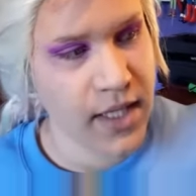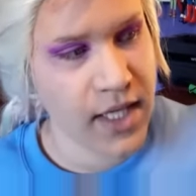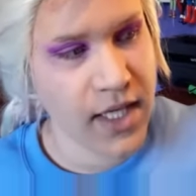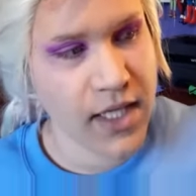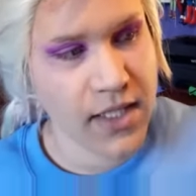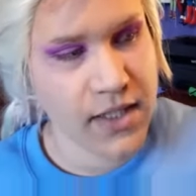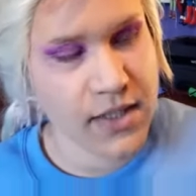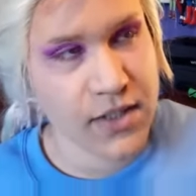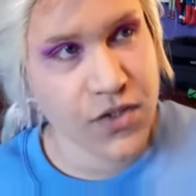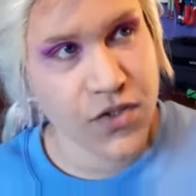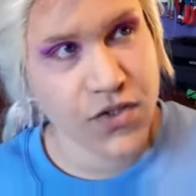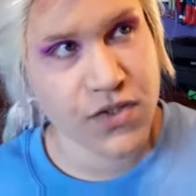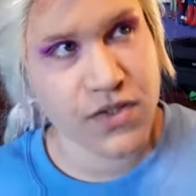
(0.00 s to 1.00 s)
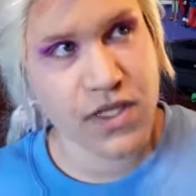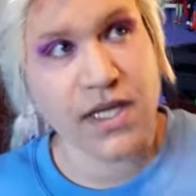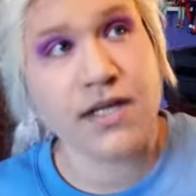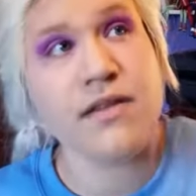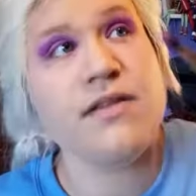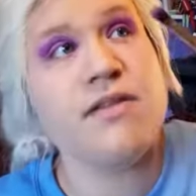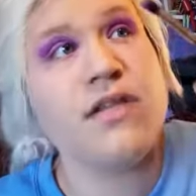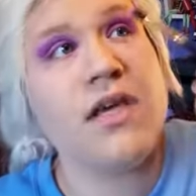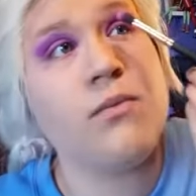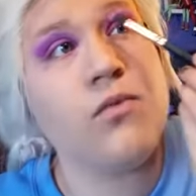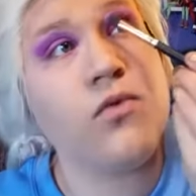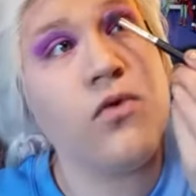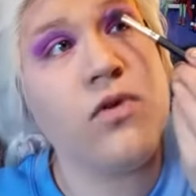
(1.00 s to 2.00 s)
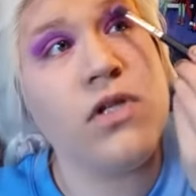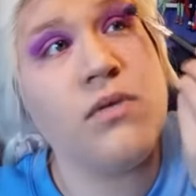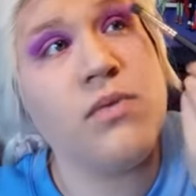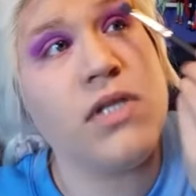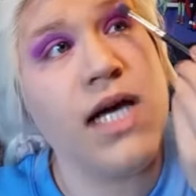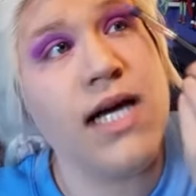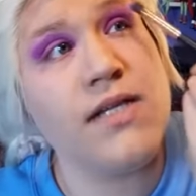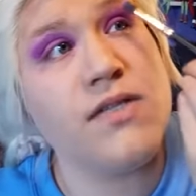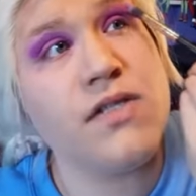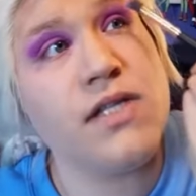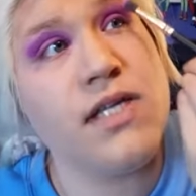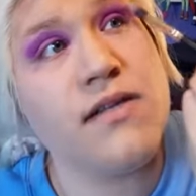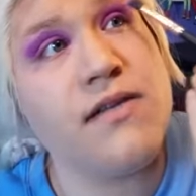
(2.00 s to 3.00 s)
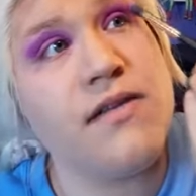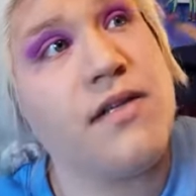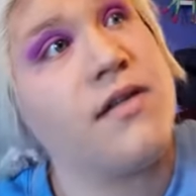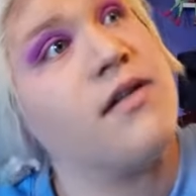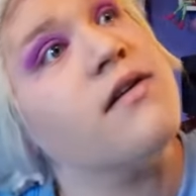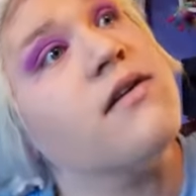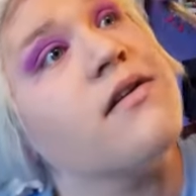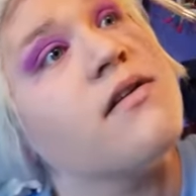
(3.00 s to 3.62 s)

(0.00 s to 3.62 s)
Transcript: And there's kind of the same rule applies to like theater.